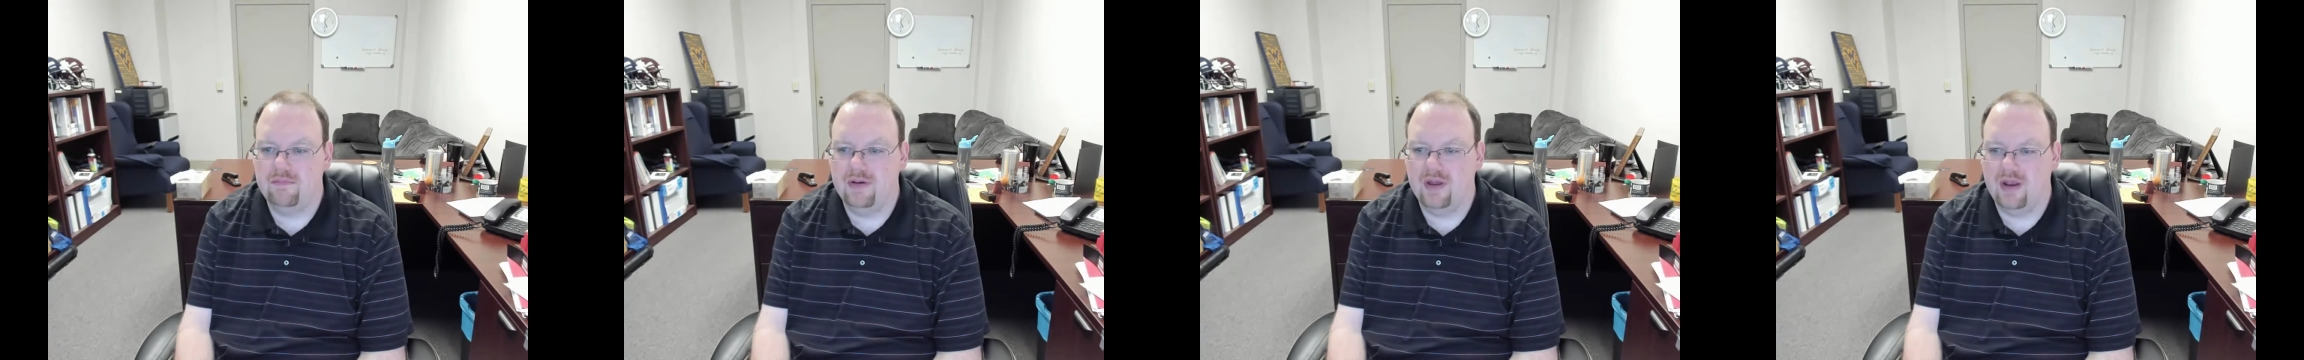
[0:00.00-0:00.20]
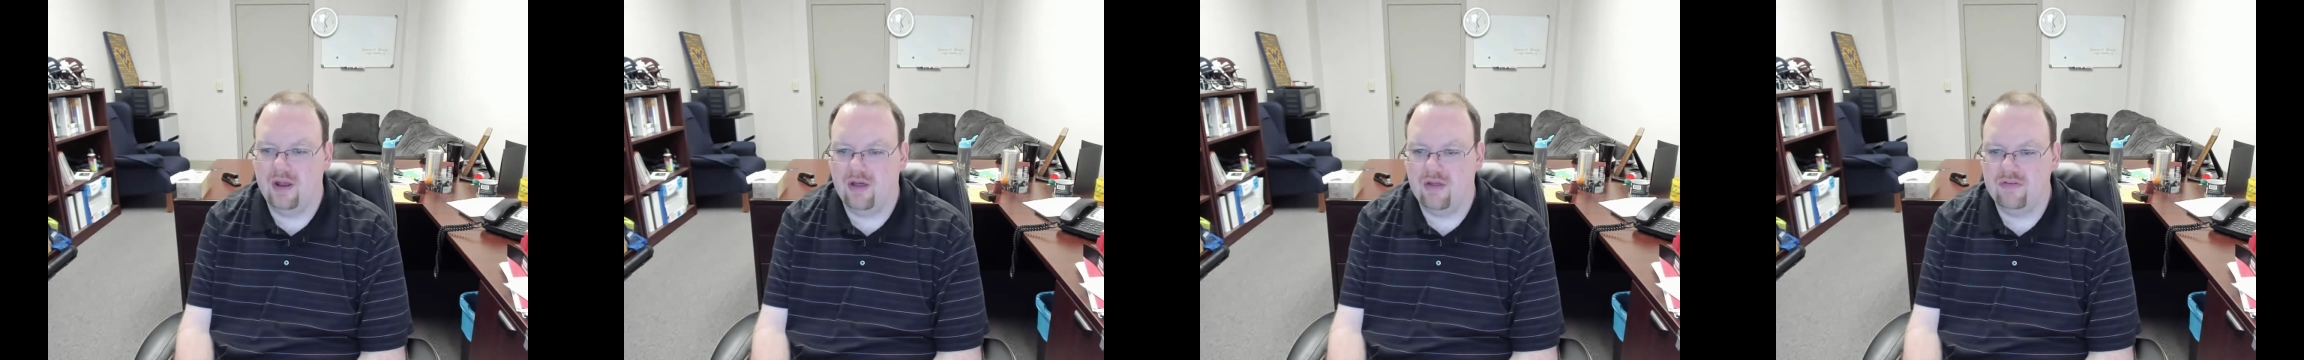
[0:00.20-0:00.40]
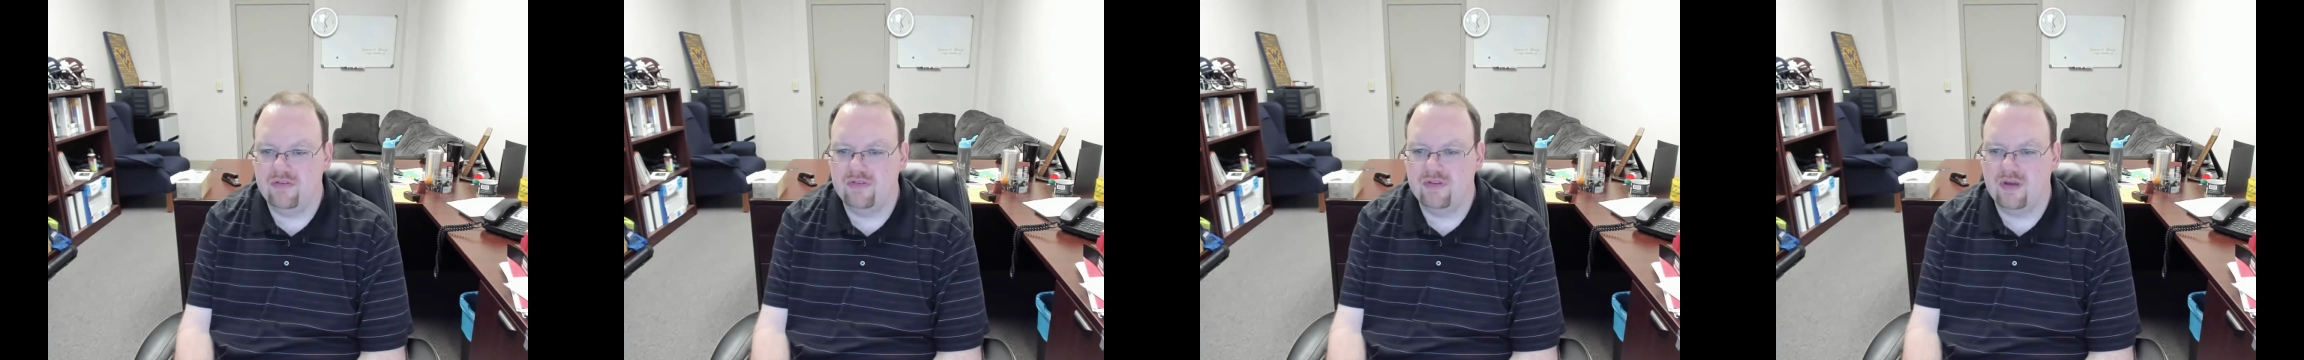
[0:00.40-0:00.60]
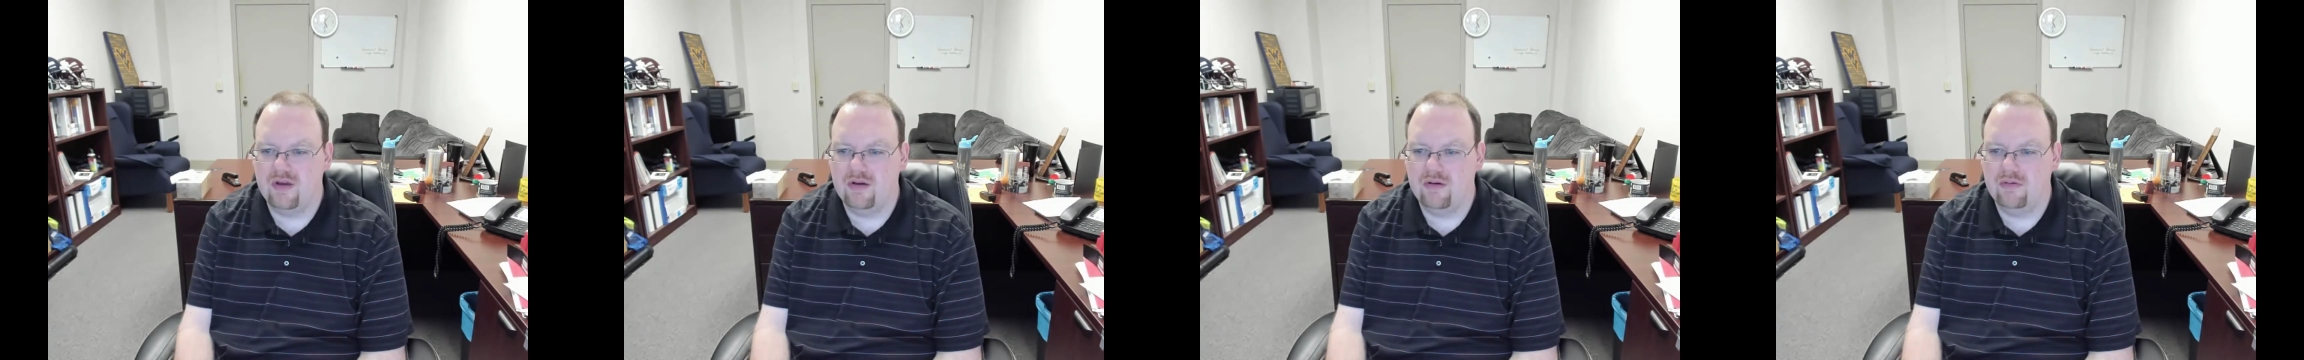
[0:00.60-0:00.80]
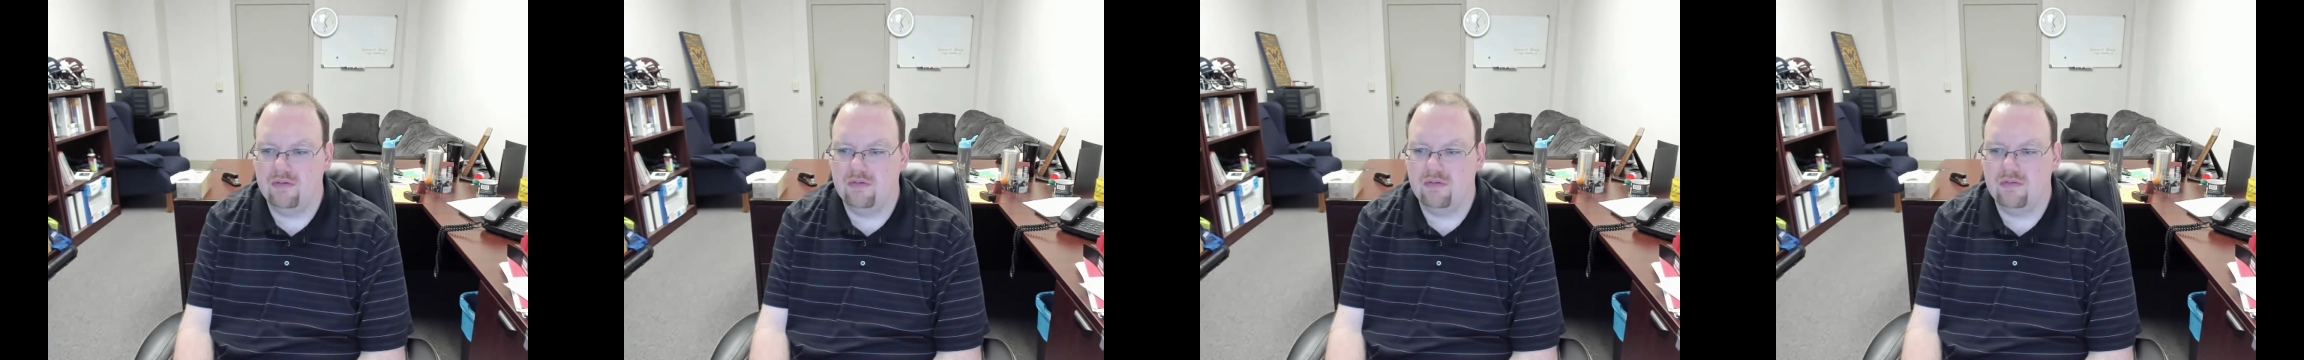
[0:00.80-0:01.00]
but
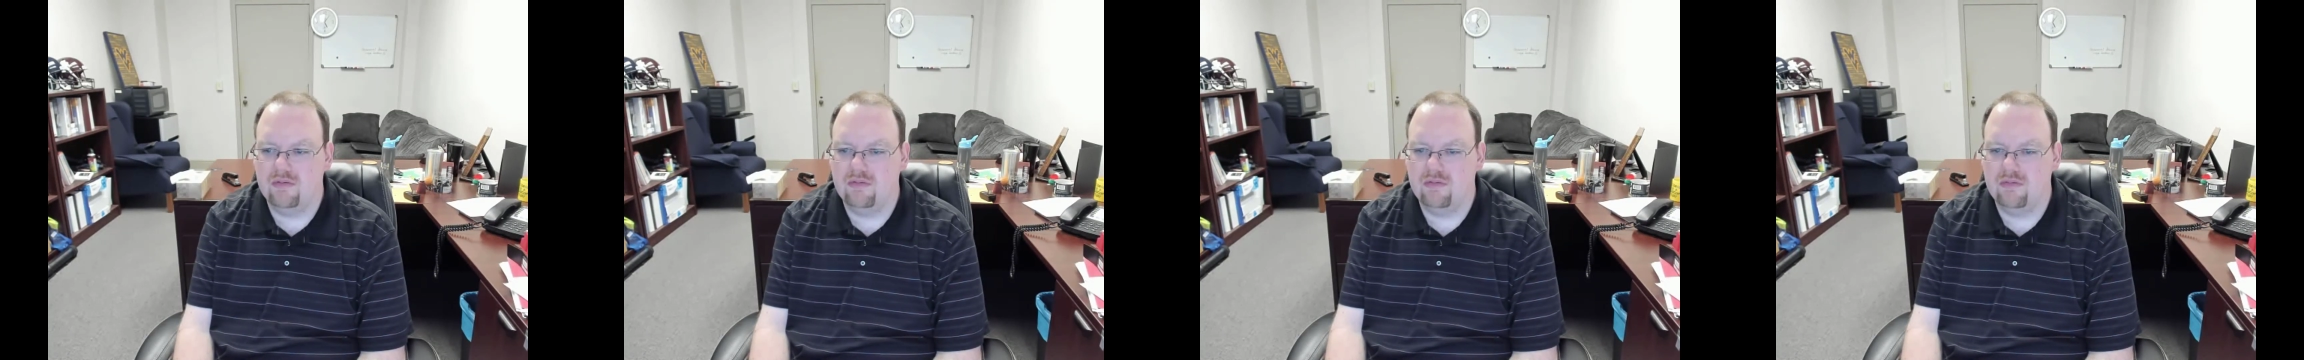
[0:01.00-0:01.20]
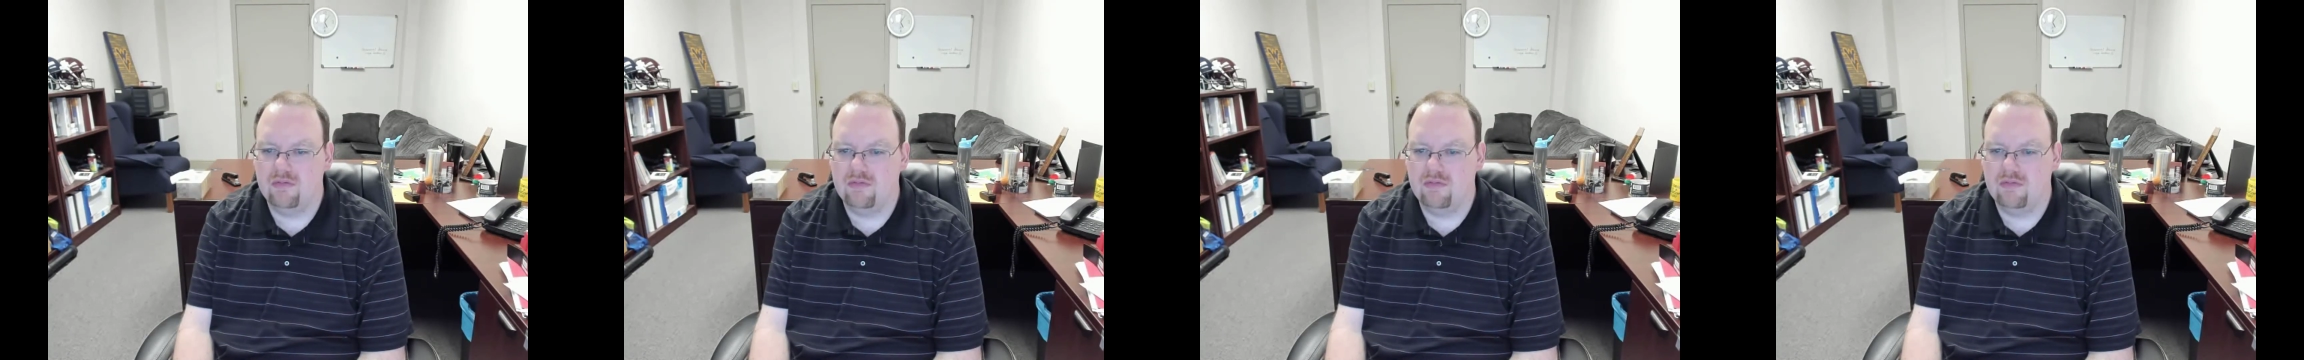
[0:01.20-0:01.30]
also,